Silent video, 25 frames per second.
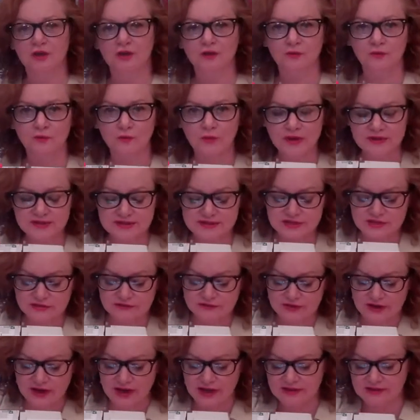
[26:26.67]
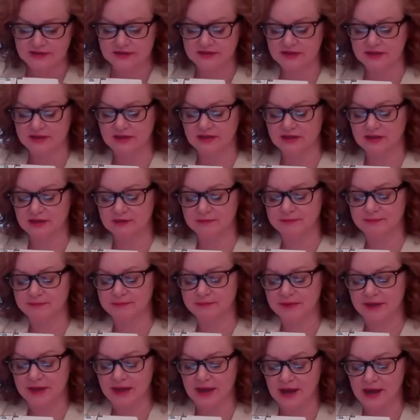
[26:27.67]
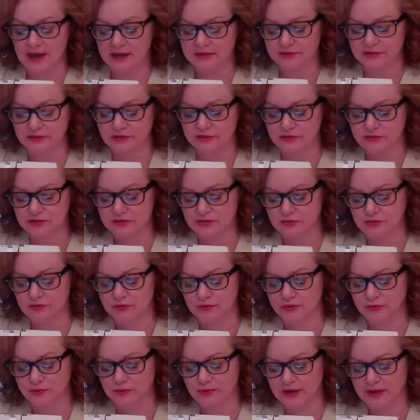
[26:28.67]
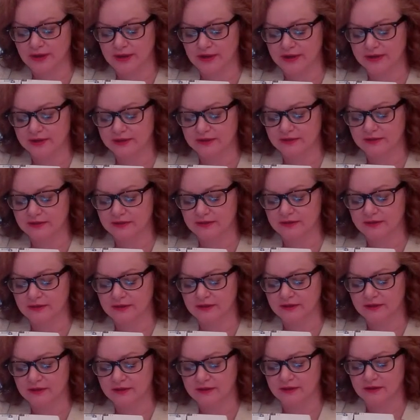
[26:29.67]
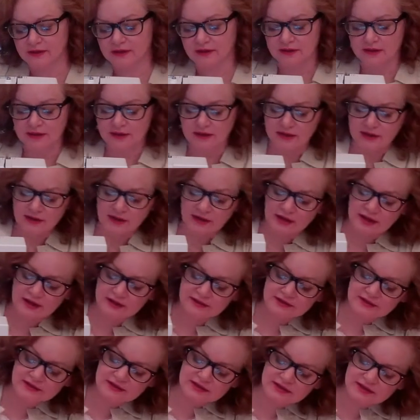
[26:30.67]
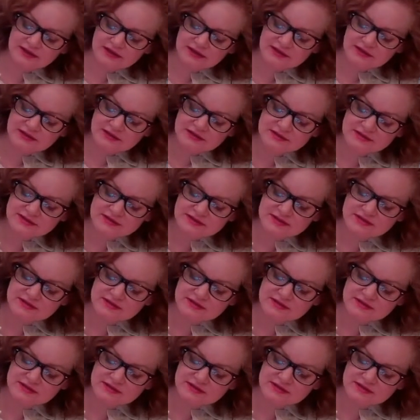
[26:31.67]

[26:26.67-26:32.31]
Once you've got the pattern torn away, cut these